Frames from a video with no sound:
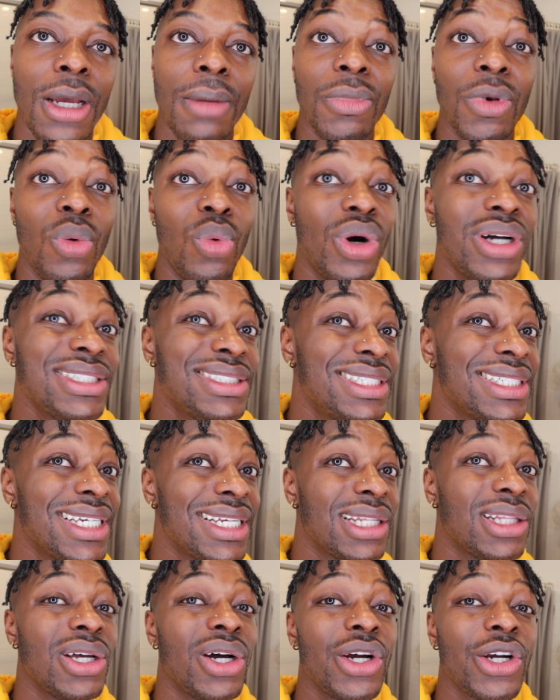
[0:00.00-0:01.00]
But once they
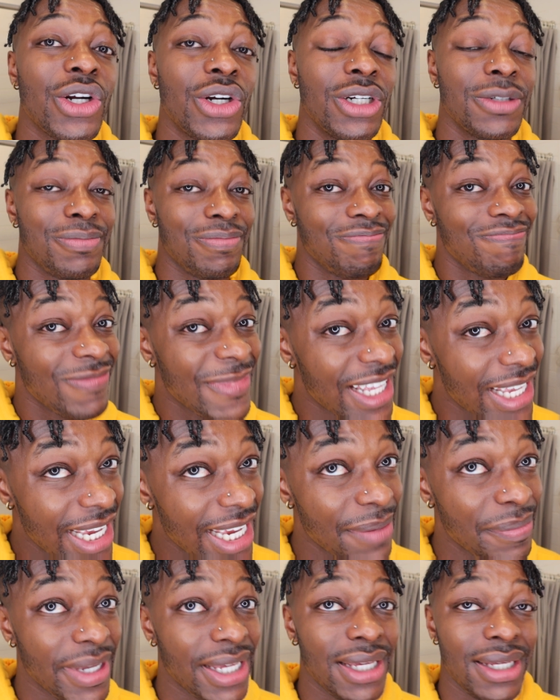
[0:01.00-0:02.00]
get longer,
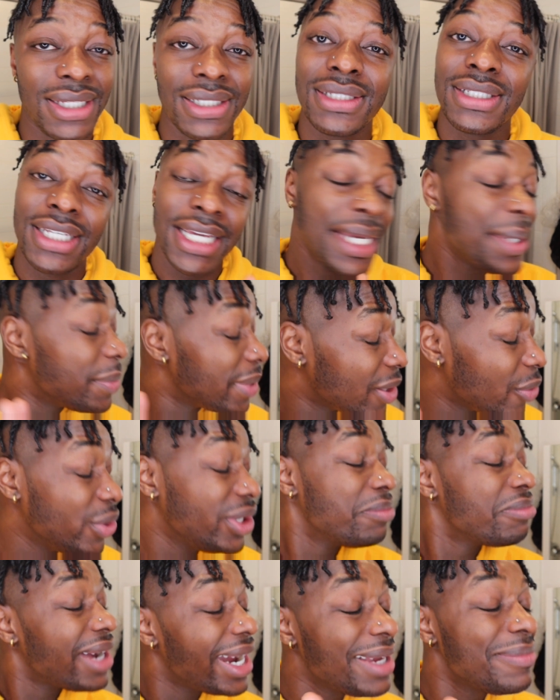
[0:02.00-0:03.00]
hey man,
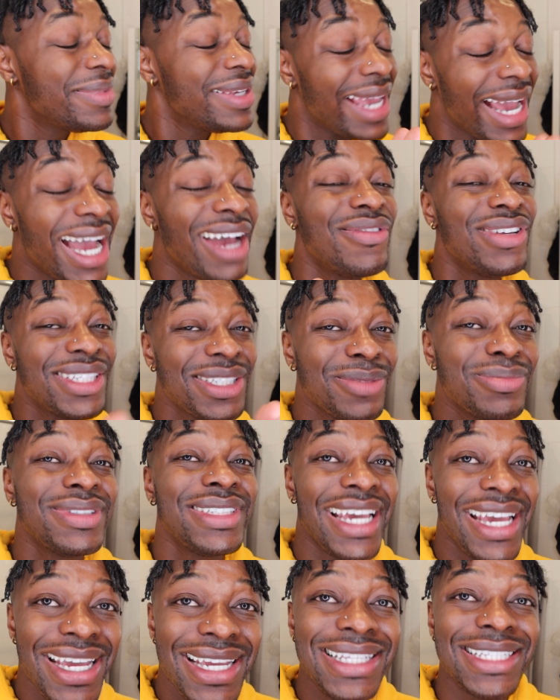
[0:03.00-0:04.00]
we might be having some
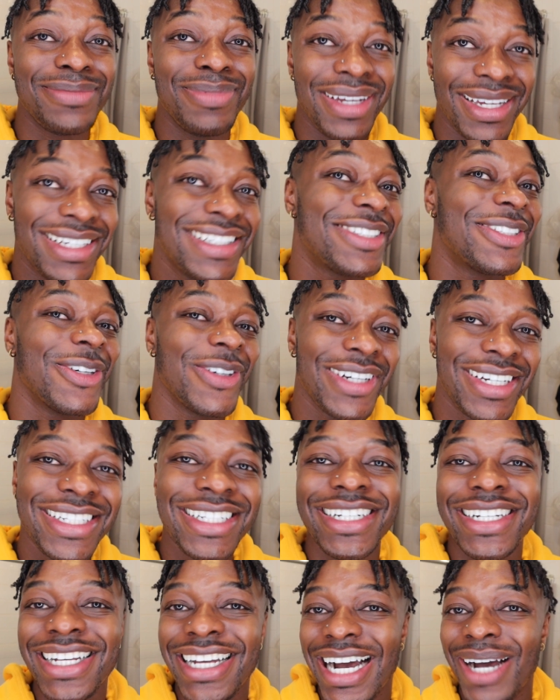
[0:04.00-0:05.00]
gains, man. So
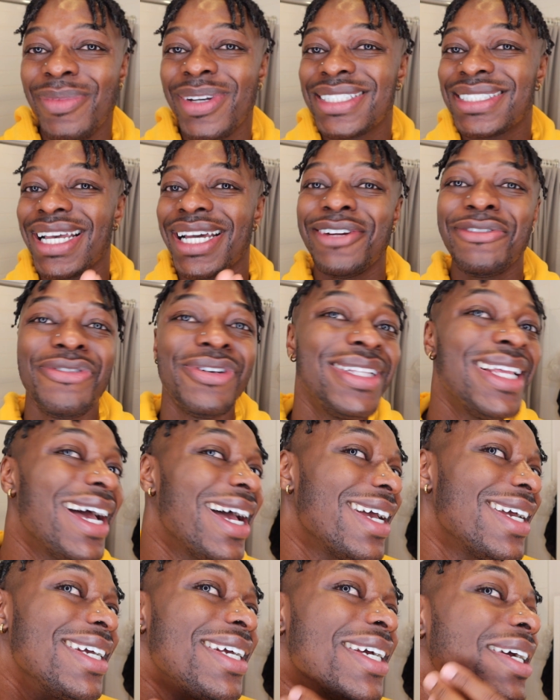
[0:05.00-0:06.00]
I'm excited for
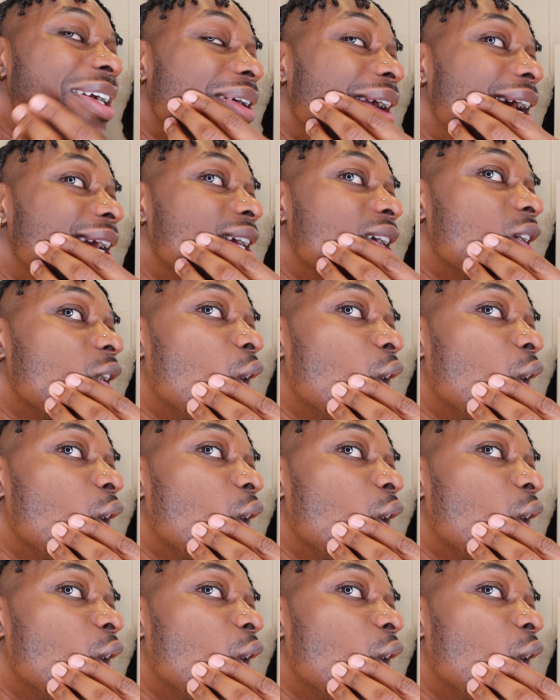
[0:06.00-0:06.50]
that, right?